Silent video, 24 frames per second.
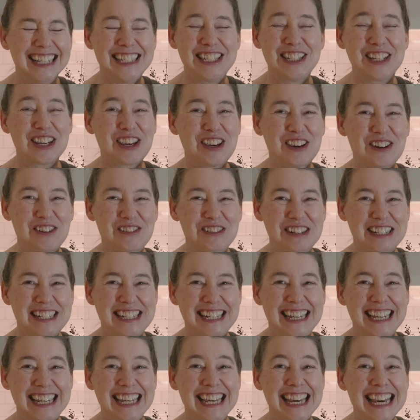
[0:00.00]

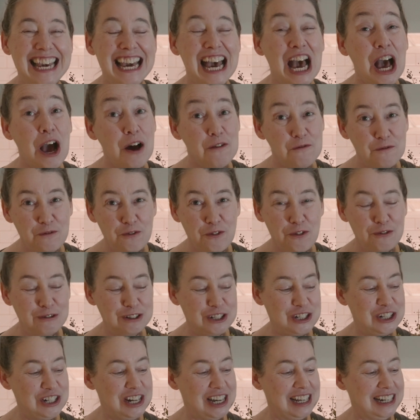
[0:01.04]
security,
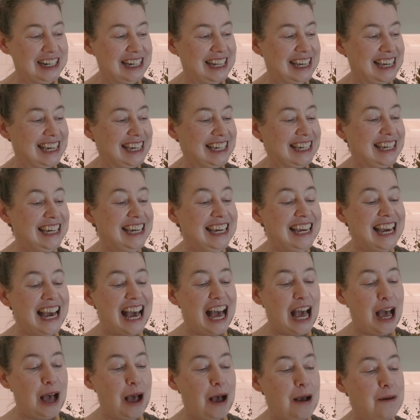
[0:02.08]
unfortunately,
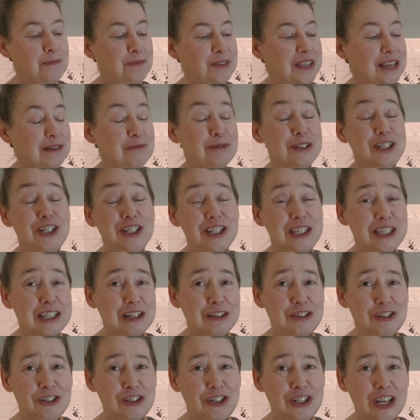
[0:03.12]
which is
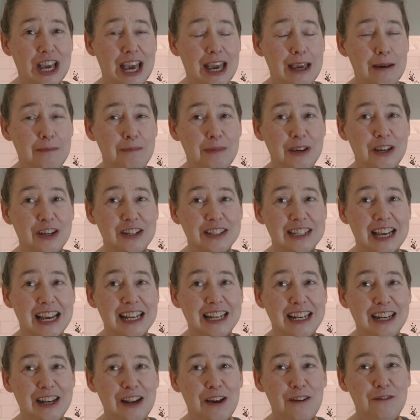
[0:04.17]
such a shame, because I'd
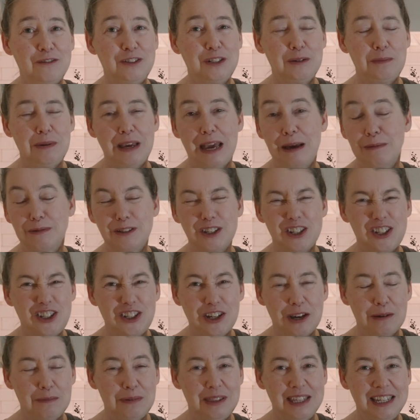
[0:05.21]
love to be able to
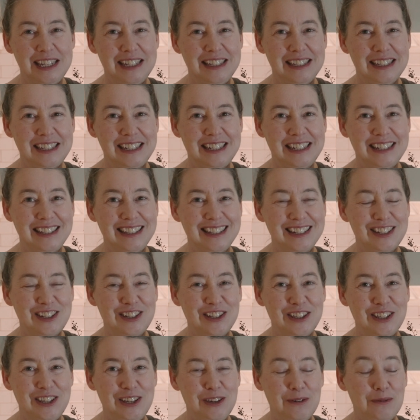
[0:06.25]
ship these to
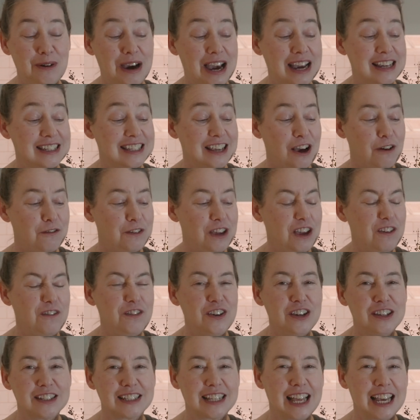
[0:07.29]
the US. It
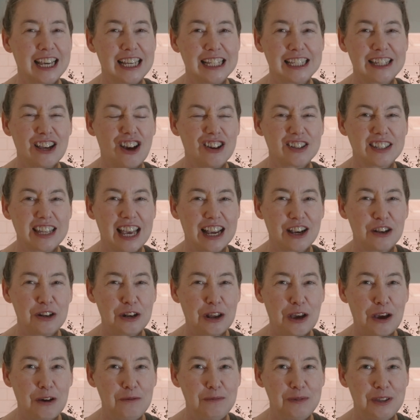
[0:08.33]
feels like it's our second
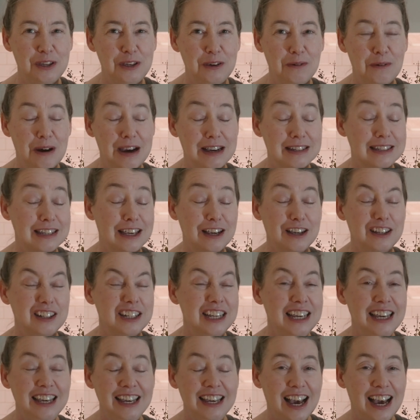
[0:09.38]
home to the US. I could
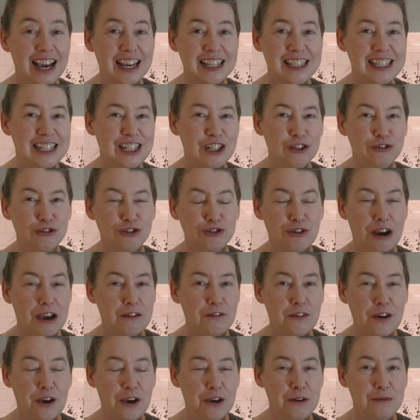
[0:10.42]
still drive
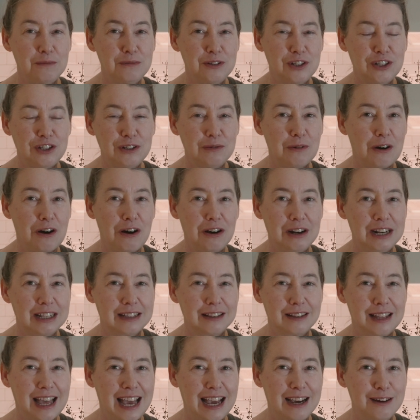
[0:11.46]
home to our
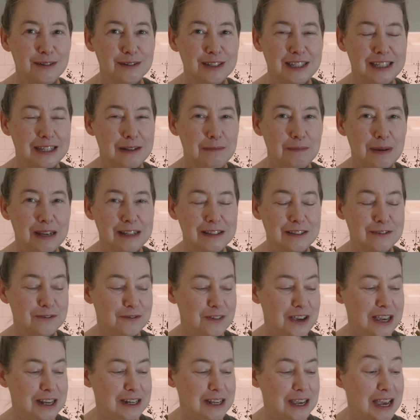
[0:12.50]
little house in
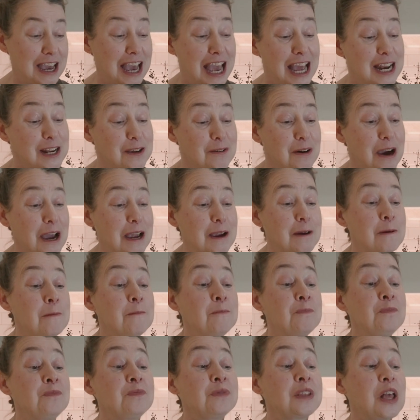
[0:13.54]
Pennsylvania. Anyway,
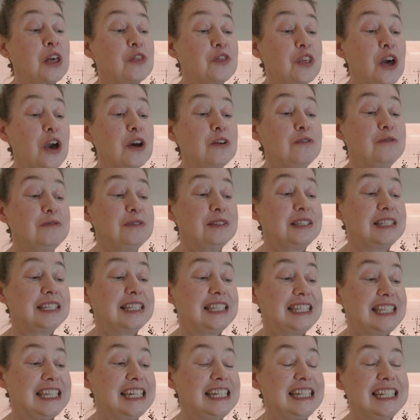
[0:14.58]
those
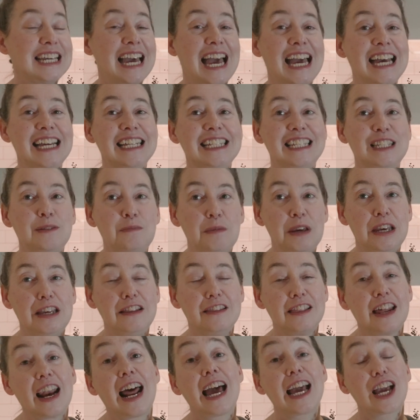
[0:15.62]
seed heads mean
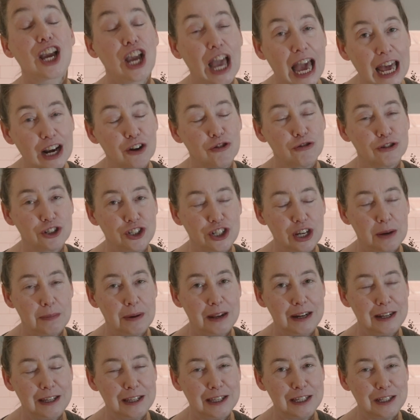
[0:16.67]
that I cannot ship
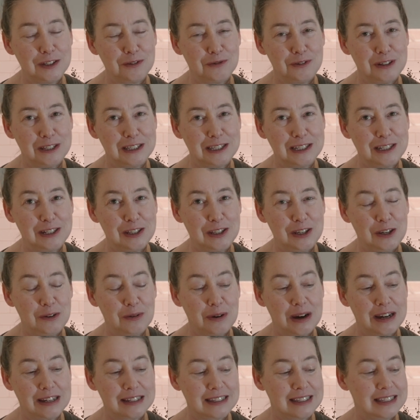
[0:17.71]
any of these wreaths to the
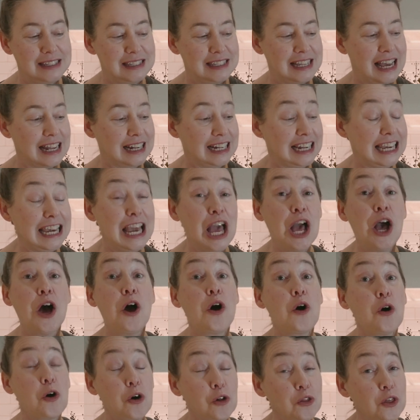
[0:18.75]
US, sadly,
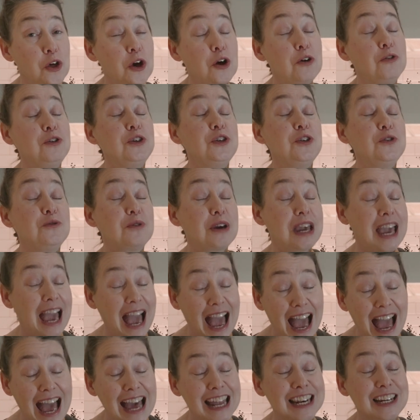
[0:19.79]
although you
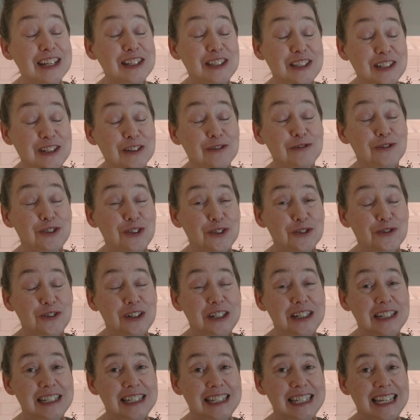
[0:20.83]
can still
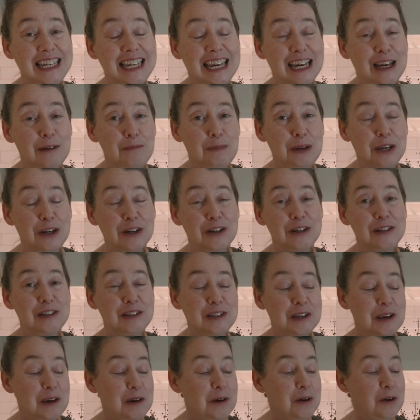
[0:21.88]
join us here, because
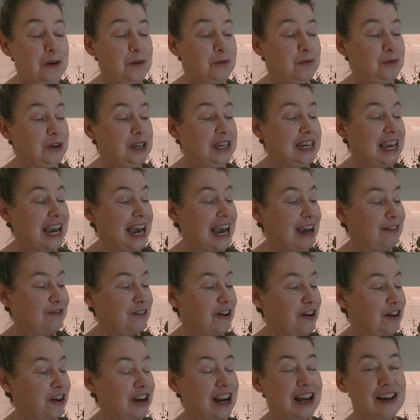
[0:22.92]
we have
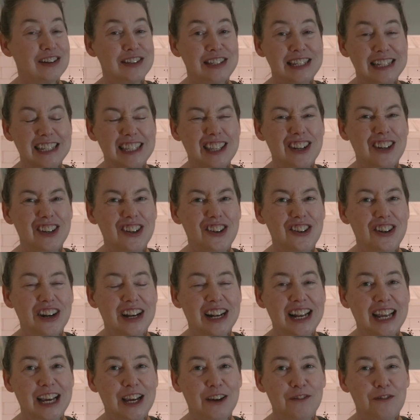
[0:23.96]
our classes that are a
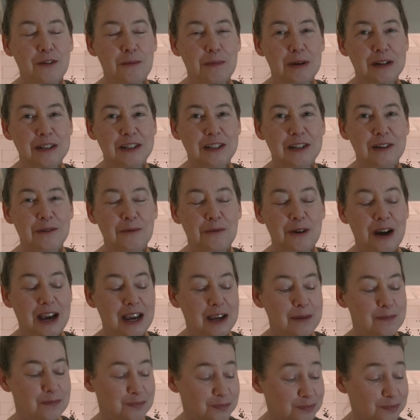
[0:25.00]
click of a button away.